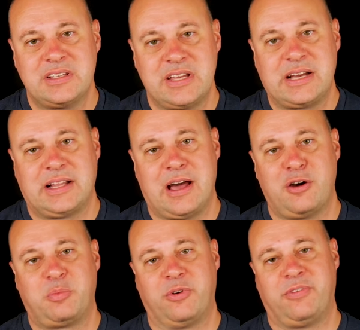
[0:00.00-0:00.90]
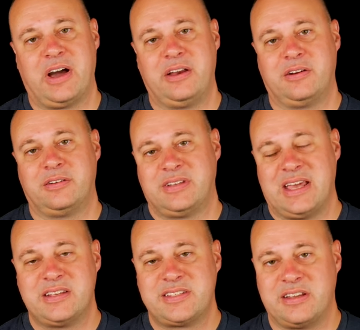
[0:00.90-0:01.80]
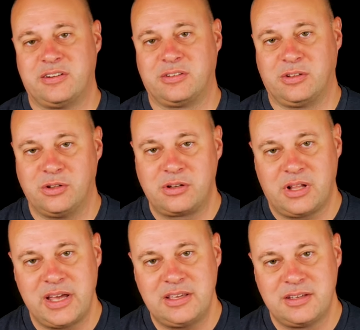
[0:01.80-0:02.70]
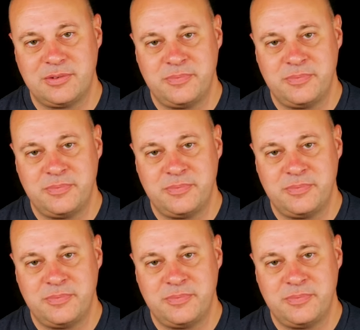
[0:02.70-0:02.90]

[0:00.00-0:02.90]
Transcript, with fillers: does a cloud provider data center look like?